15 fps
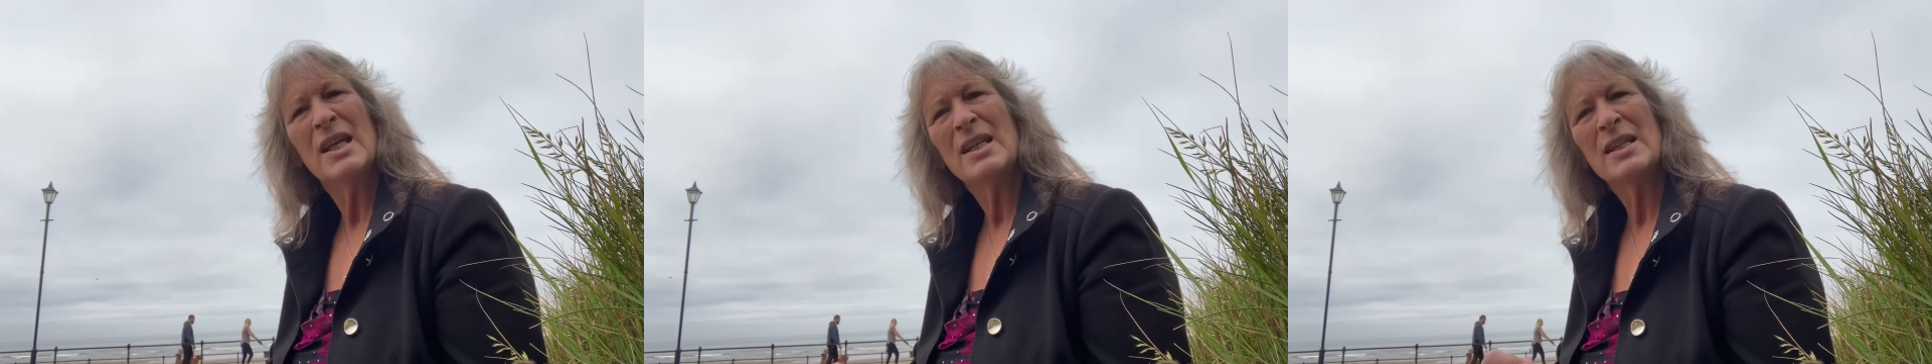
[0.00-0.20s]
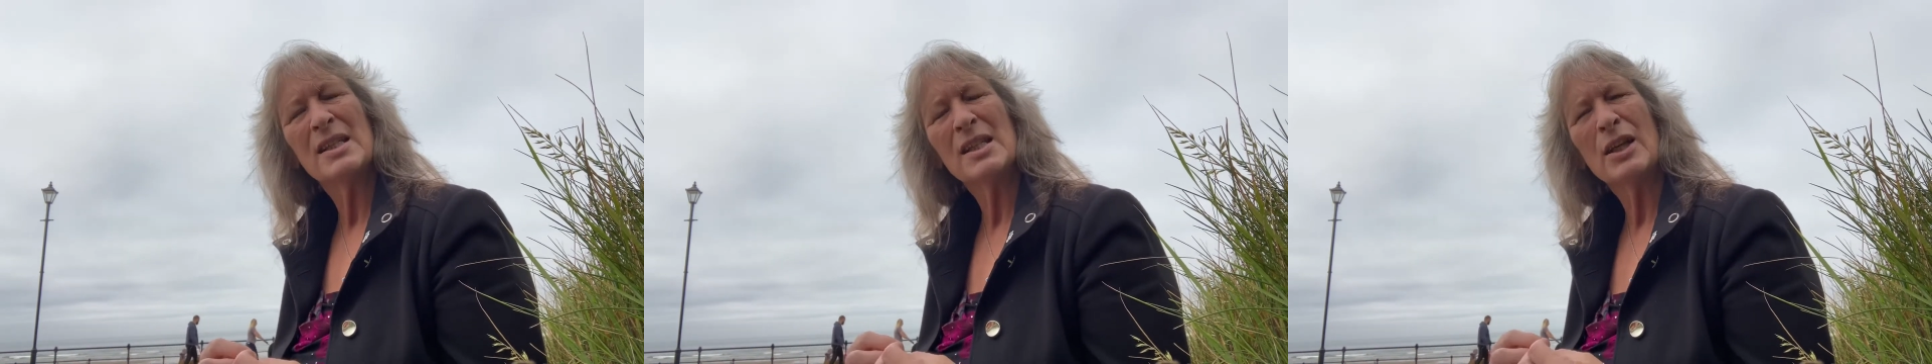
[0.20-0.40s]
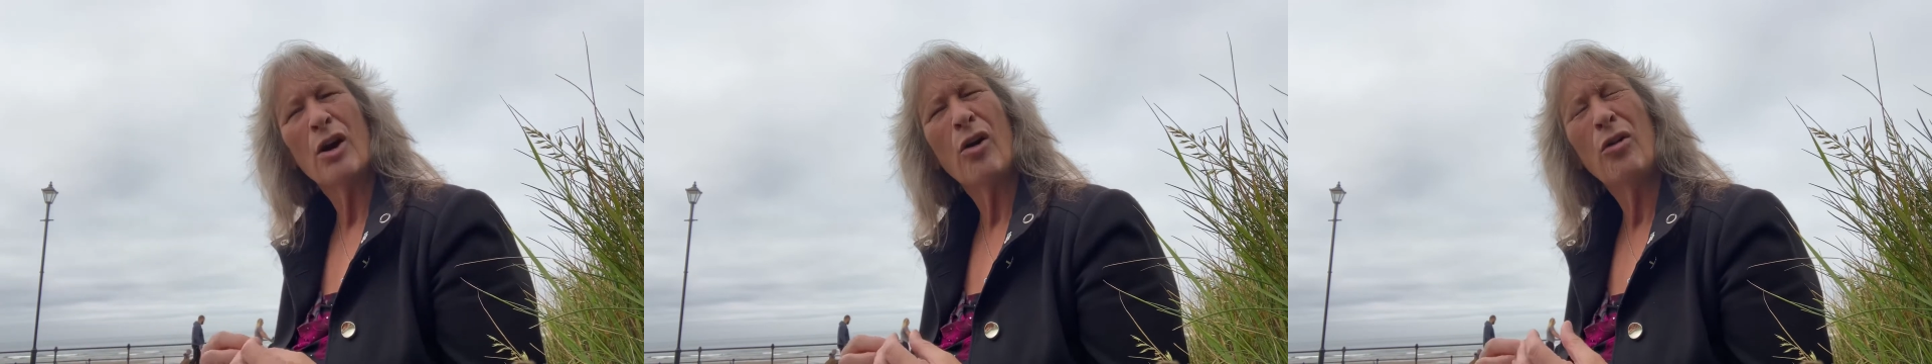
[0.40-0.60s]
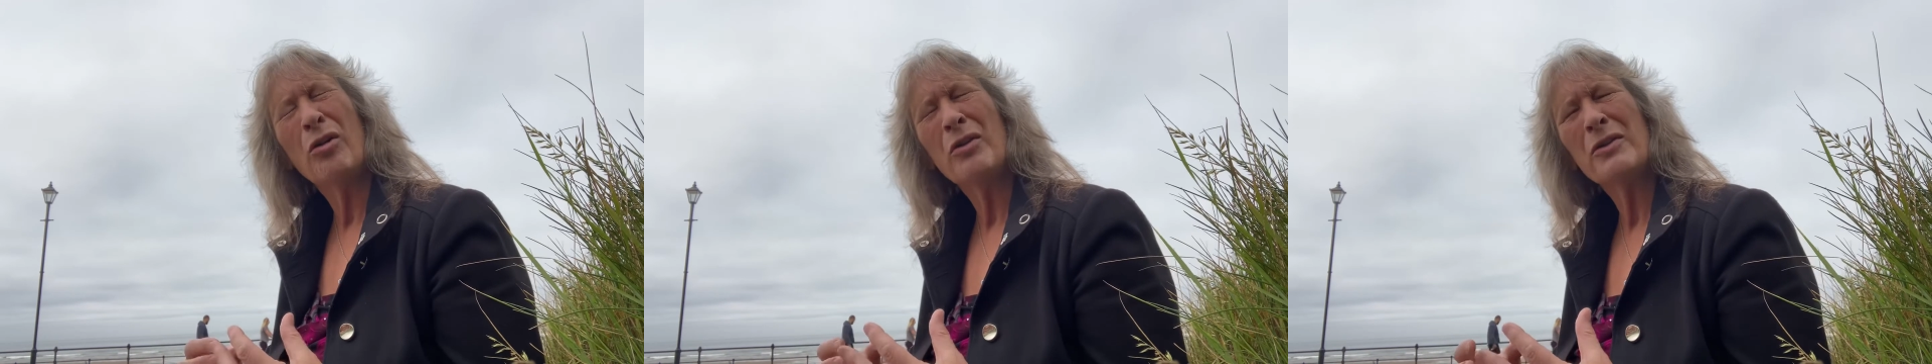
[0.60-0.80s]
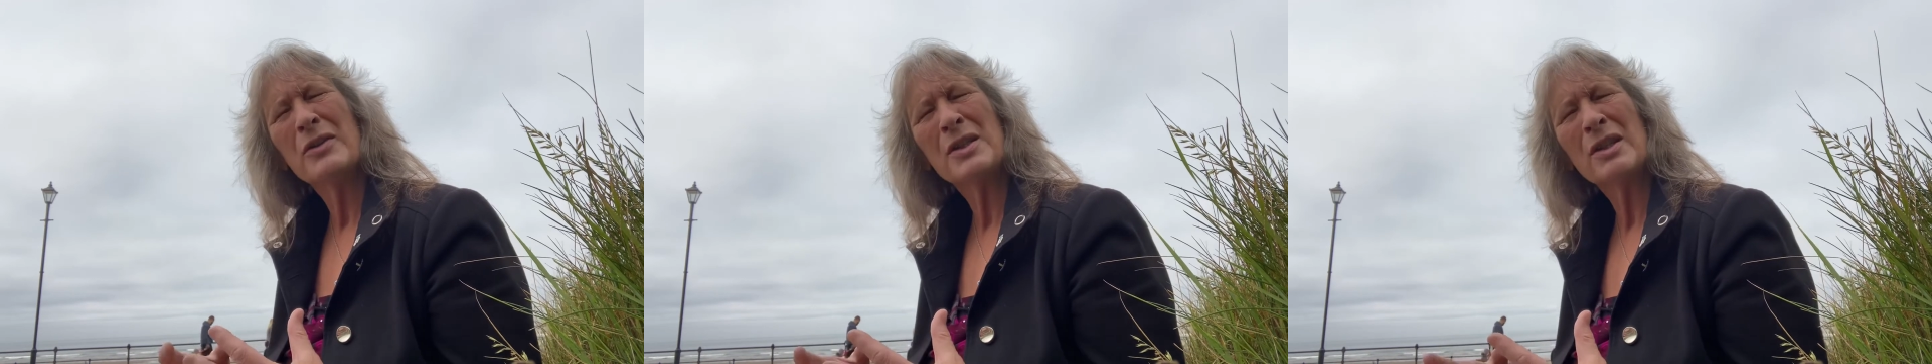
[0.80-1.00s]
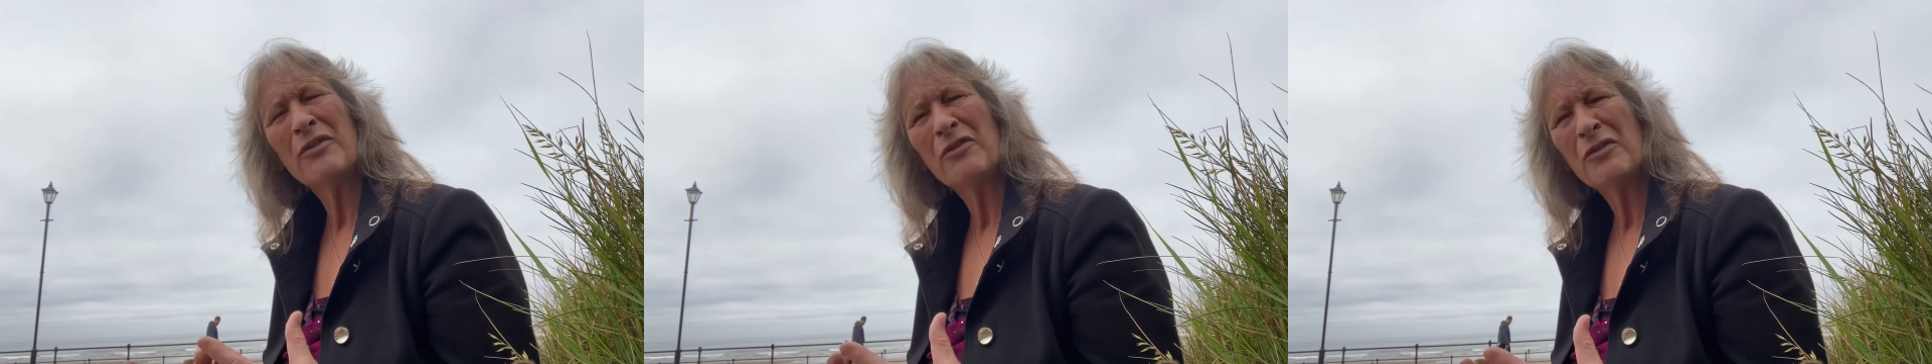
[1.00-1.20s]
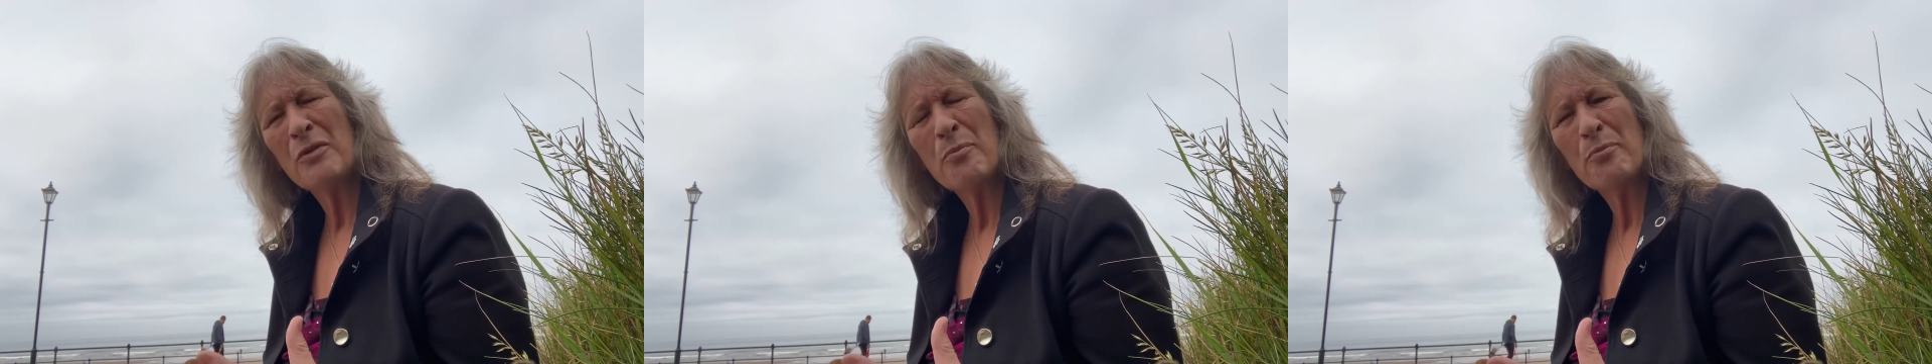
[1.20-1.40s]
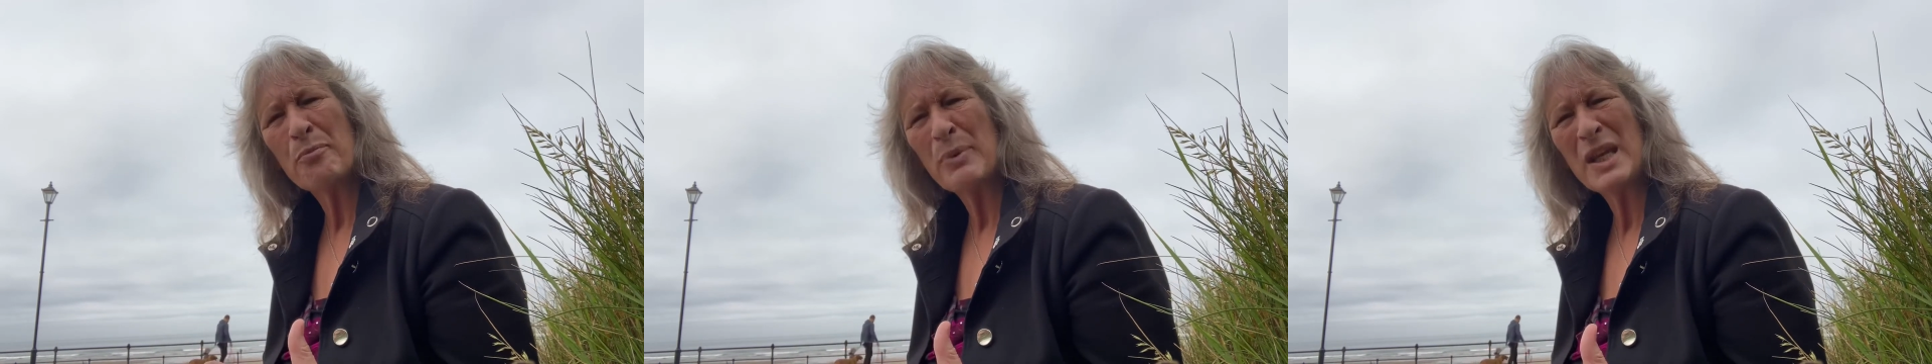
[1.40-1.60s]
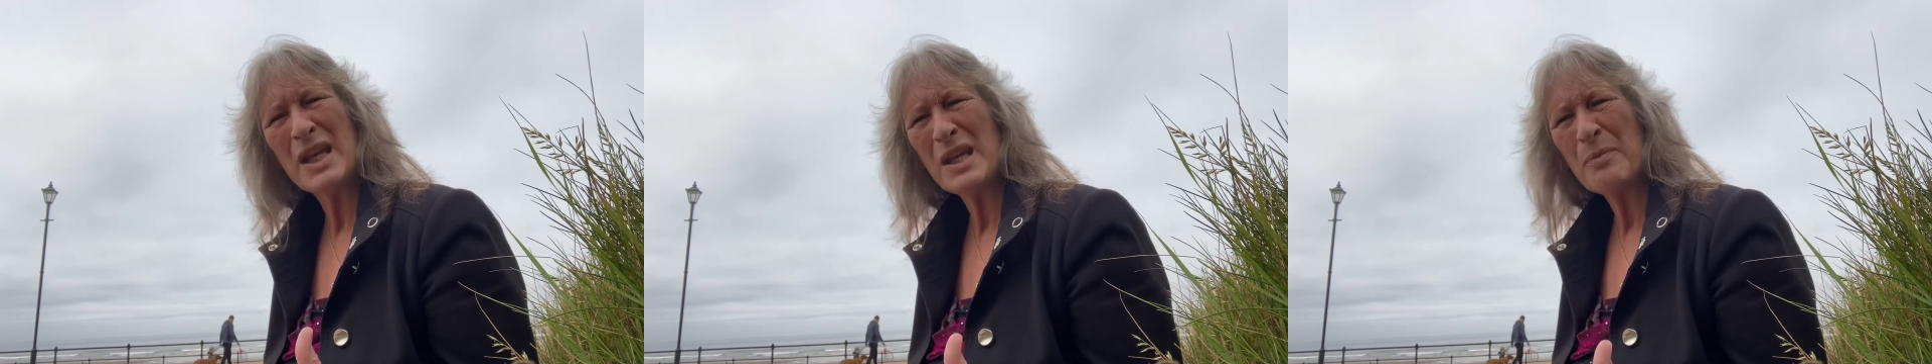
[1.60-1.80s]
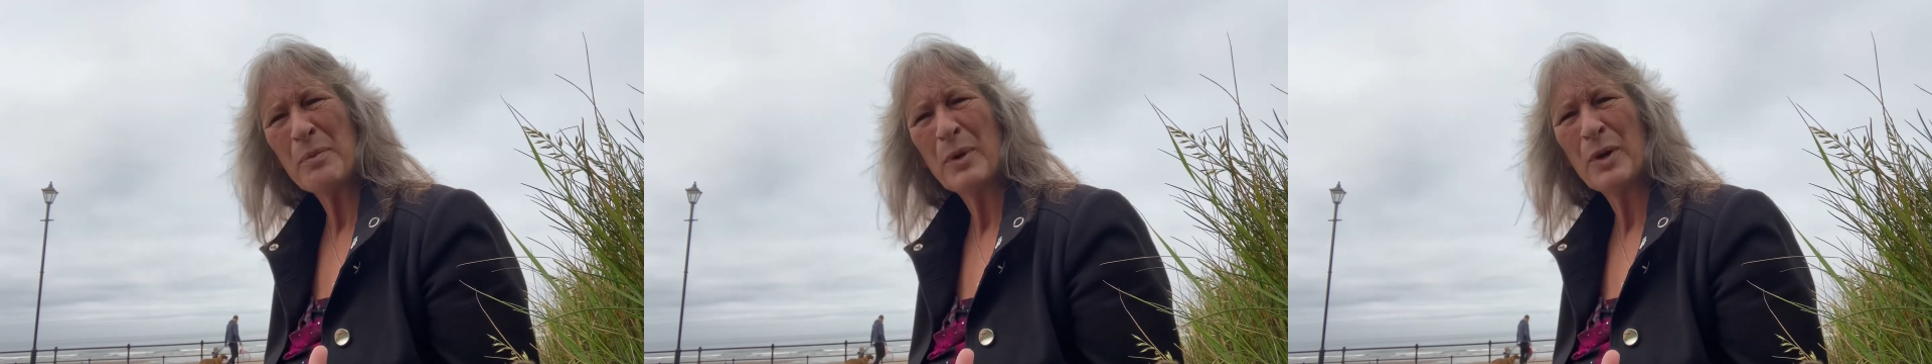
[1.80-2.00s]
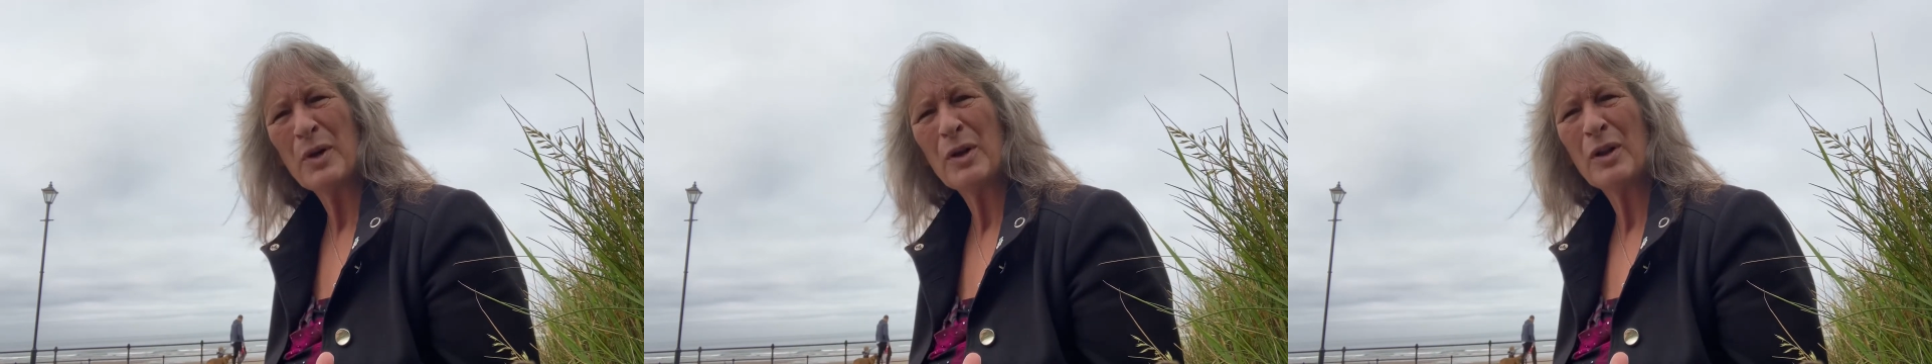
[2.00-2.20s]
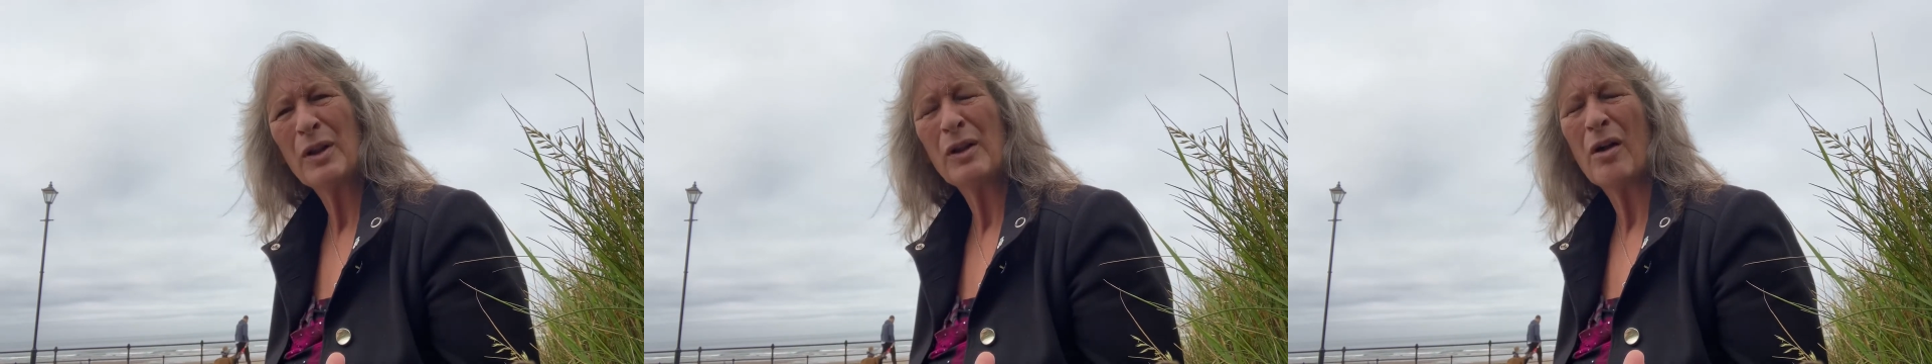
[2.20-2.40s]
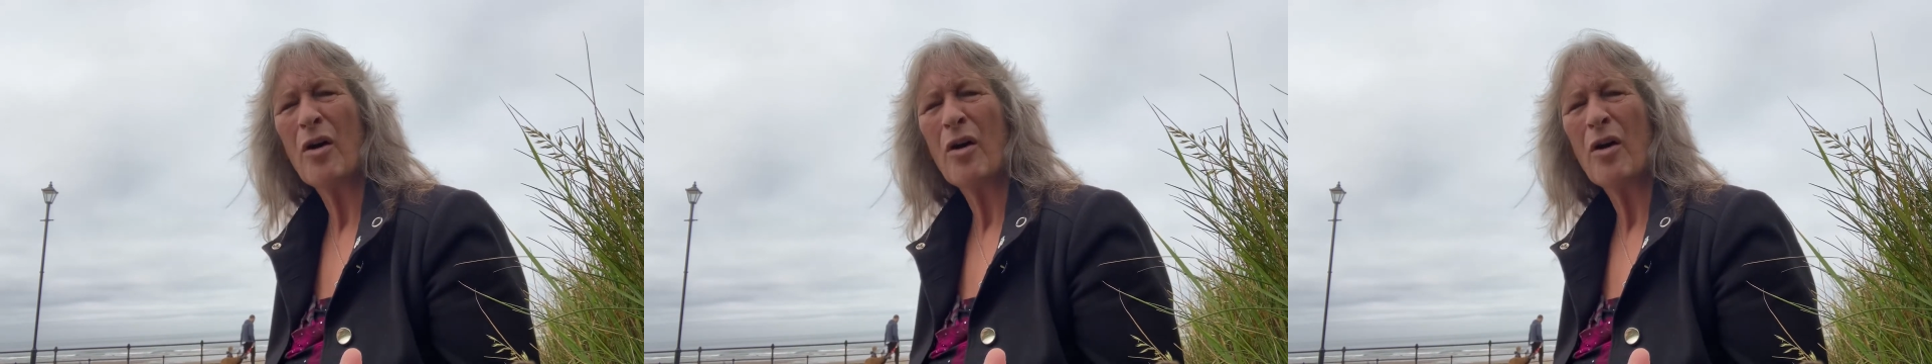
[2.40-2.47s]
you see all the different people,